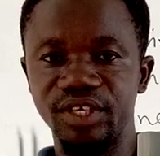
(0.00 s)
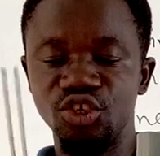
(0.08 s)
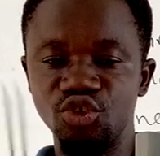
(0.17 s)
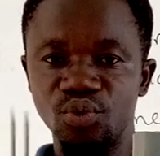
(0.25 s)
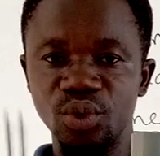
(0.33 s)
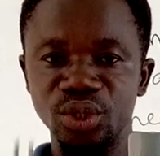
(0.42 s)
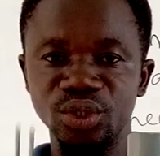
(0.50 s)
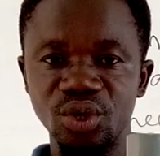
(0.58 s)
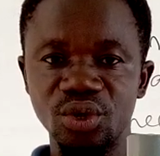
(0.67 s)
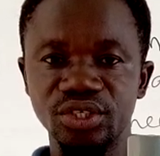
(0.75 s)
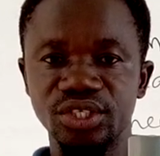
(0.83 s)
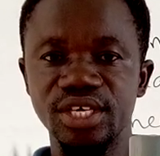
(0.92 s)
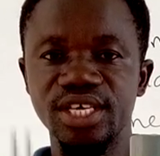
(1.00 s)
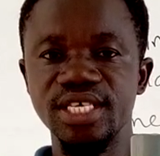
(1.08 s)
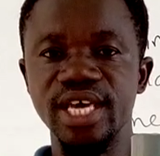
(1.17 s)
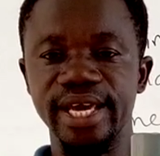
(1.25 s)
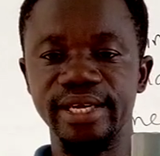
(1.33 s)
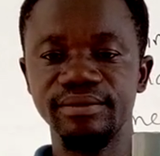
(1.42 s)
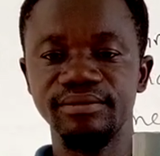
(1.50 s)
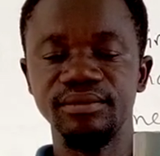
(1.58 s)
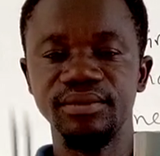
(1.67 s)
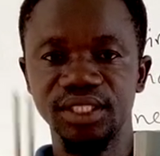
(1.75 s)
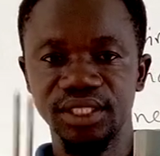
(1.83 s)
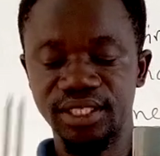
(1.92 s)
you will not hear
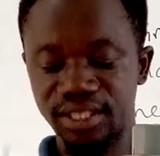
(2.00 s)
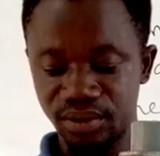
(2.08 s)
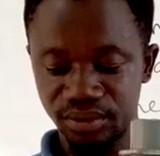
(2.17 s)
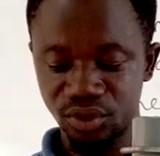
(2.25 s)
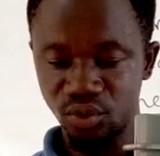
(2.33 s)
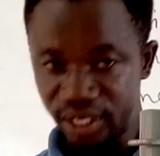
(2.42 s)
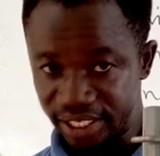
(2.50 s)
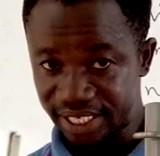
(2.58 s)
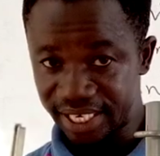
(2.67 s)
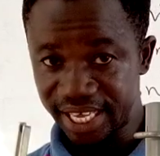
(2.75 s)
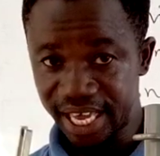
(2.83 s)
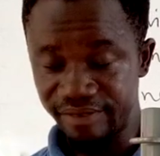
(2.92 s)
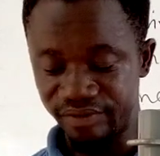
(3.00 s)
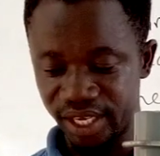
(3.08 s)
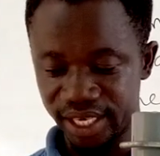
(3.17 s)
the sound. So listen carefully,